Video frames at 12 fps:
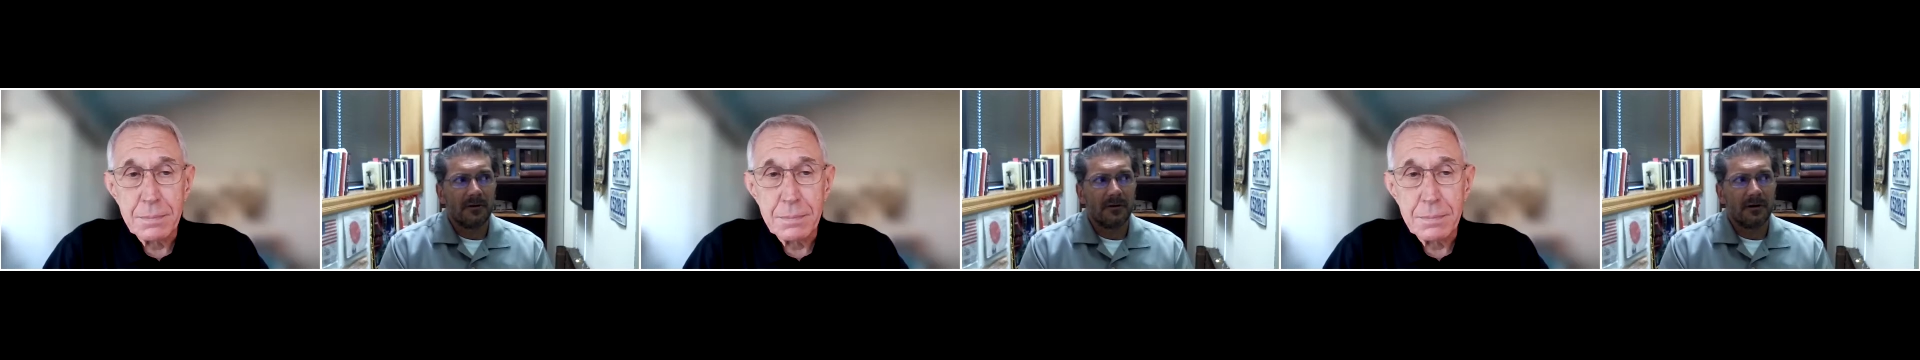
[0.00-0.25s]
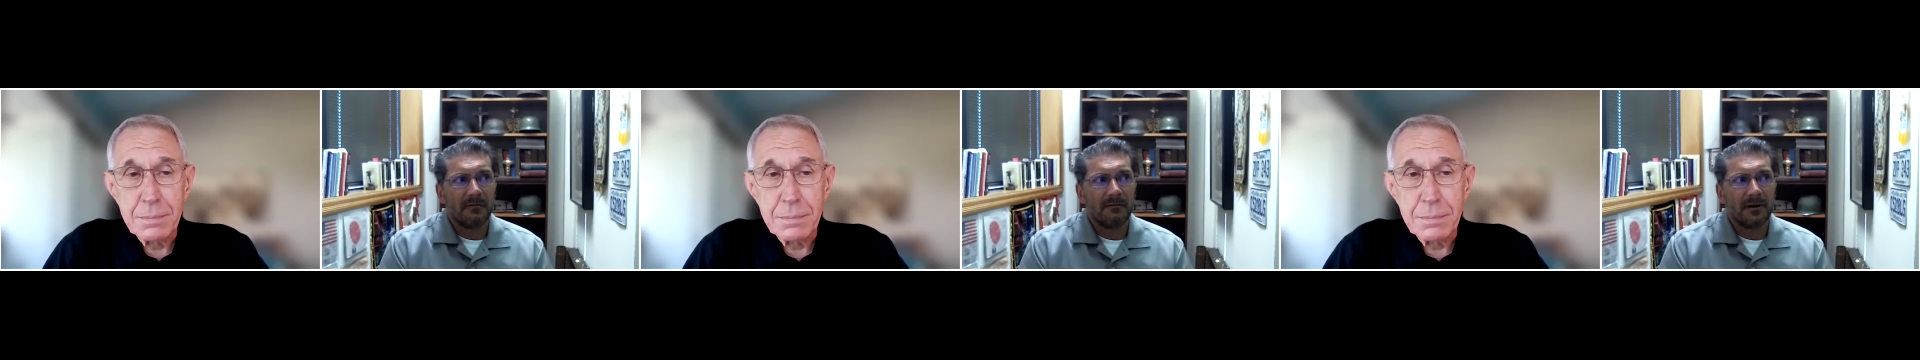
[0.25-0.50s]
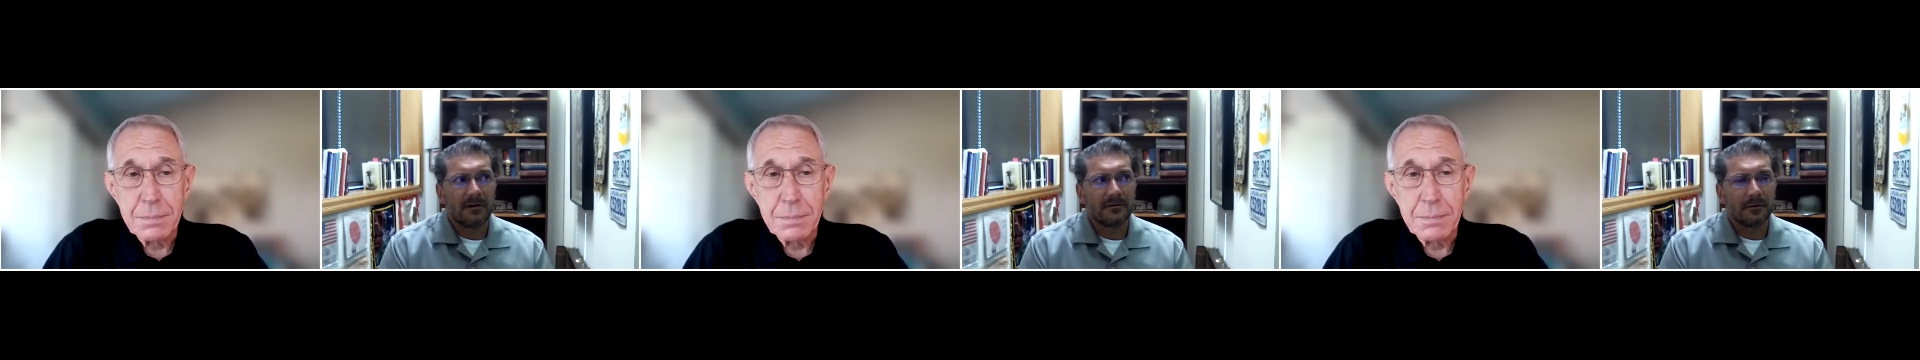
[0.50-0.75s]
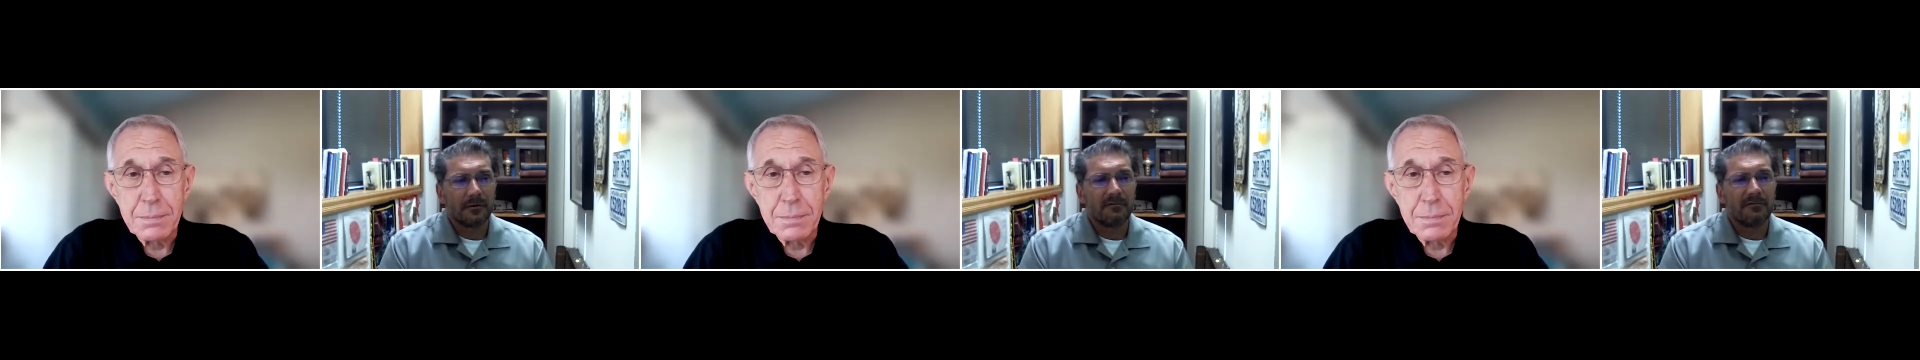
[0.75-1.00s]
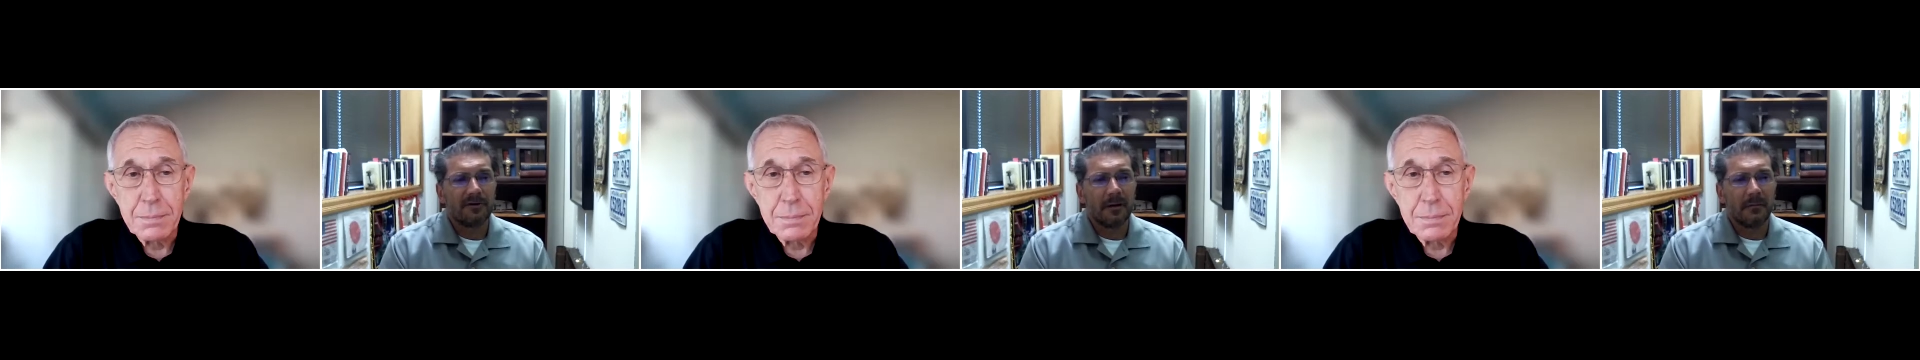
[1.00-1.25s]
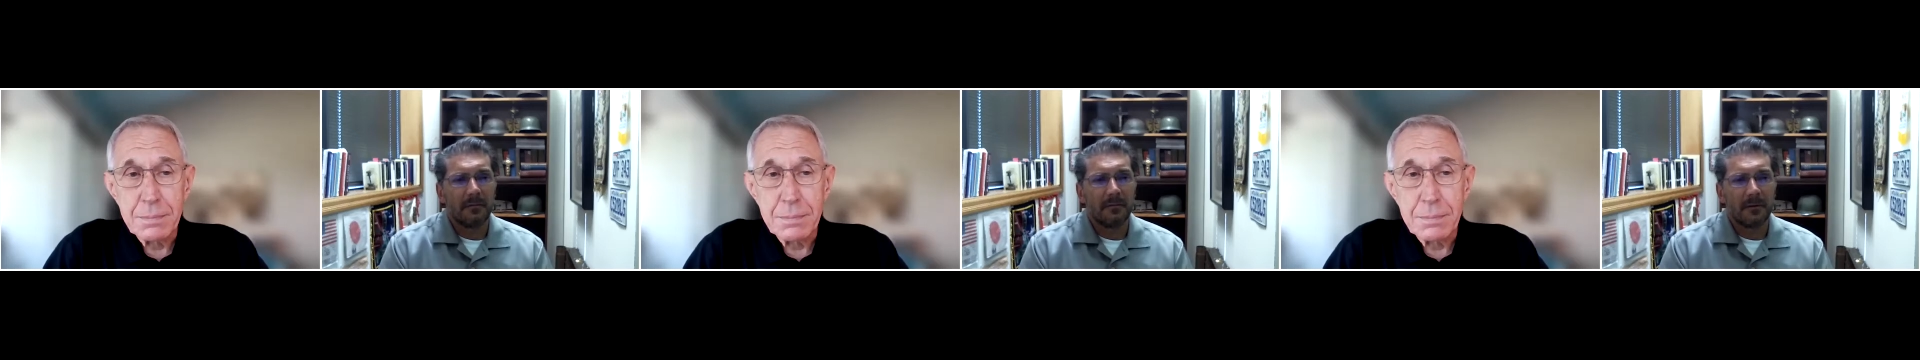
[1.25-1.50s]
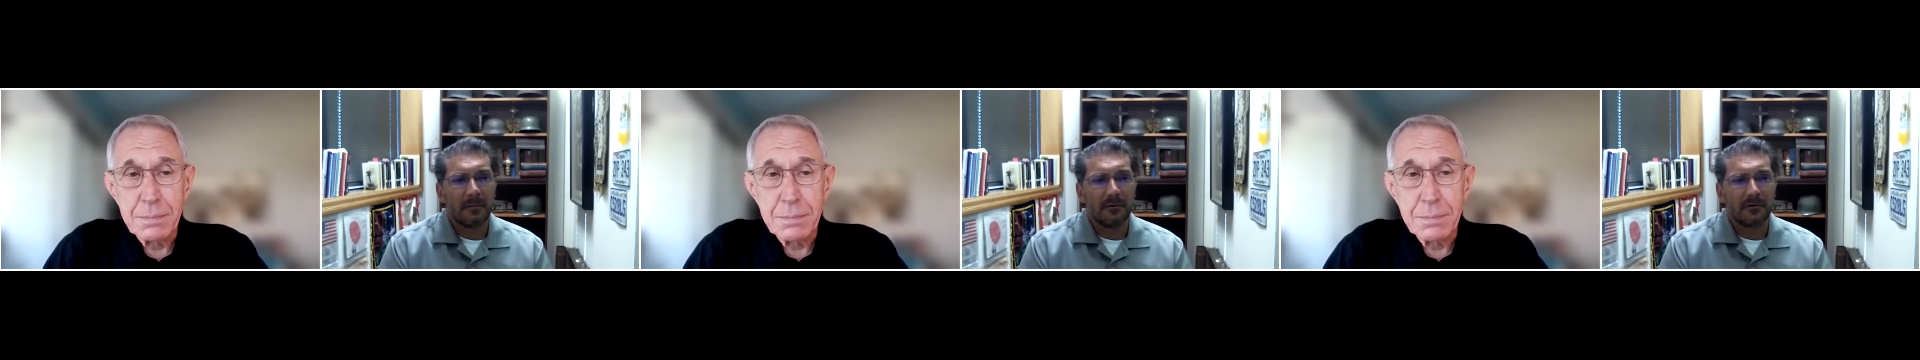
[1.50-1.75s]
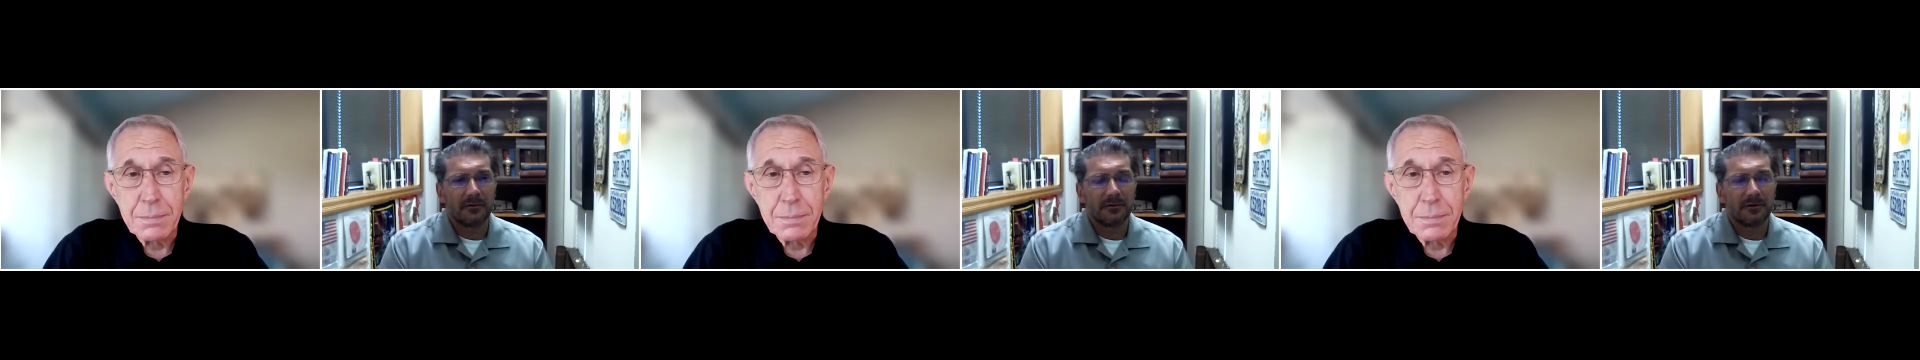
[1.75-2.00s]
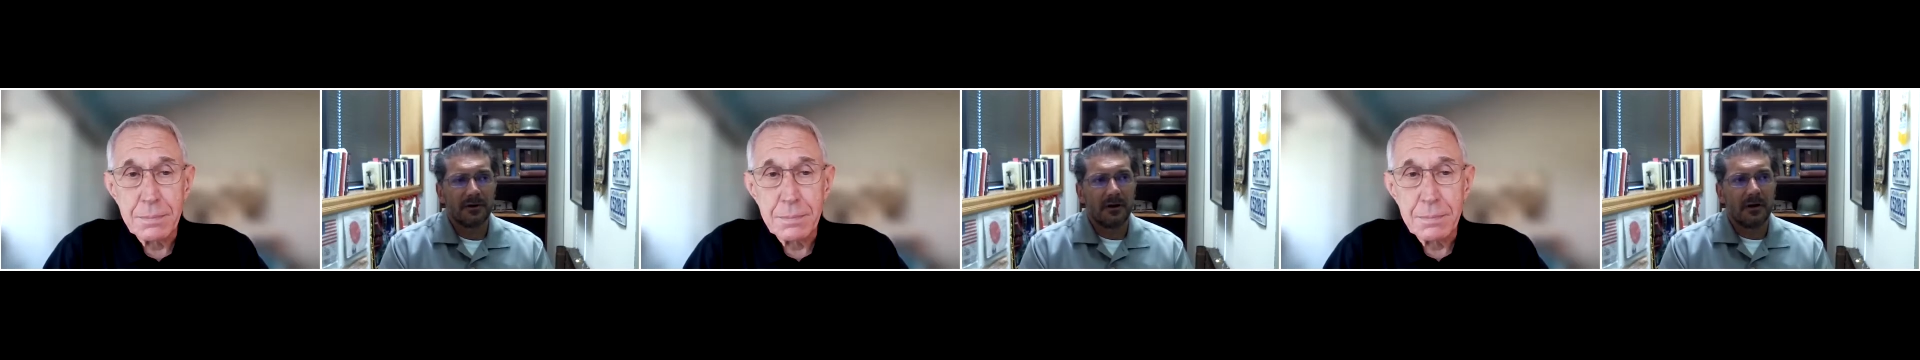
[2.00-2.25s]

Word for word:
Speaker 1: Vietnam vets or other family members,